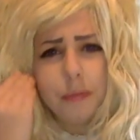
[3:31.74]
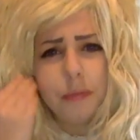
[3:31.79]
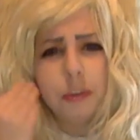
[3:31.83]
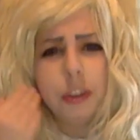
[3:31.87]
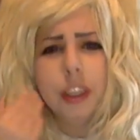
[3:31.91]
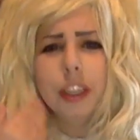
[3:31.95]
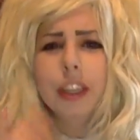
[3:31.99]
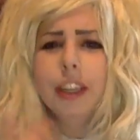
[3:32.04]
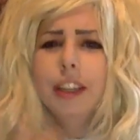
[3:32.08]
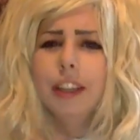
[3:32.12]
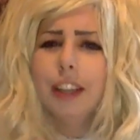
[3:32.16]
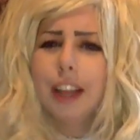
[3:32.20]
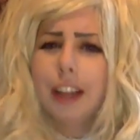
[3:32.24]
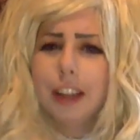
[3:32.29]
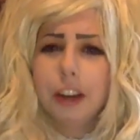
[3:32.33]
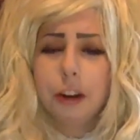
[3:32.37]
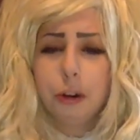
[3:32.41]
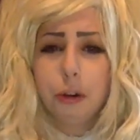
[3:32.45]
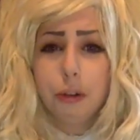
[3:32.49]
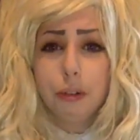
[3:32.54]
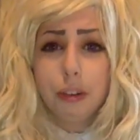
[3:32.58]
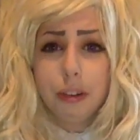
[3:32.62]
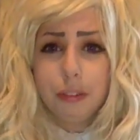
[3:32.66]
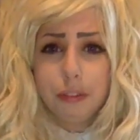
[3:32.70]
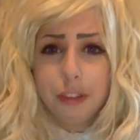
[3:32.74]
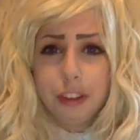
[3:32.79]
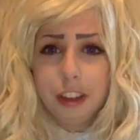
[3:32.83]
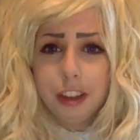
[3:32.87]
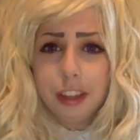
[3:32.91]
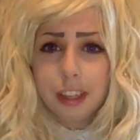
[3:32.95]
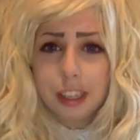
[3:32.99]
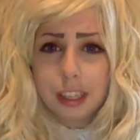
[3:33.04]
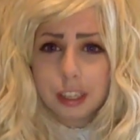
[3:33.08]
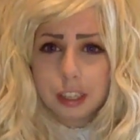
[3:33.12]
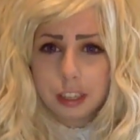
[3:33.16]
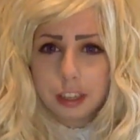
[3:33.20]
really that horrific.
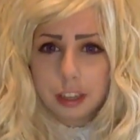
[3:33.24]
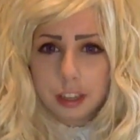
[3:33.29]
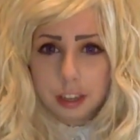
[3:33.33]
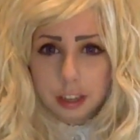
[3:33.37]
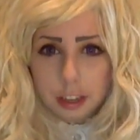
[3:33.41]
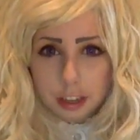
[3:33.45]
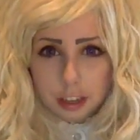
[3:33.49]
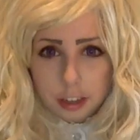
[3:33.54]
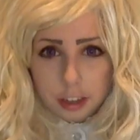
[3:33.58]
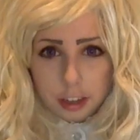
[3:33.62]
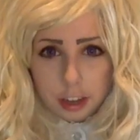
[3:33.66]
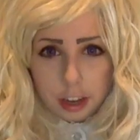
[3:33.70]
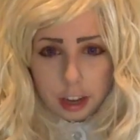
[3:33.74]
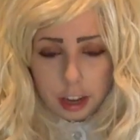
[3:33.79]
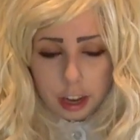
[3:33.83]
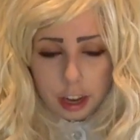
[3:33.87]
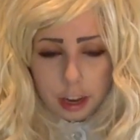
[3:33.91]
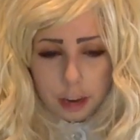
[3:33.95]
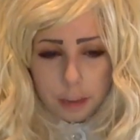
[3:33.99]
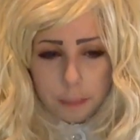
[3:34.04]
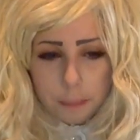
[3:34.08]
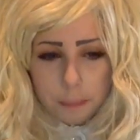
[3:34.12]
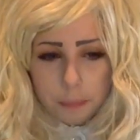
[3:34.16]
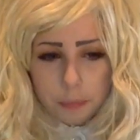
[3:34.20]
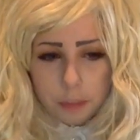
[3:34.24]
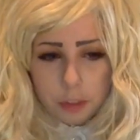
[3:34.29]
I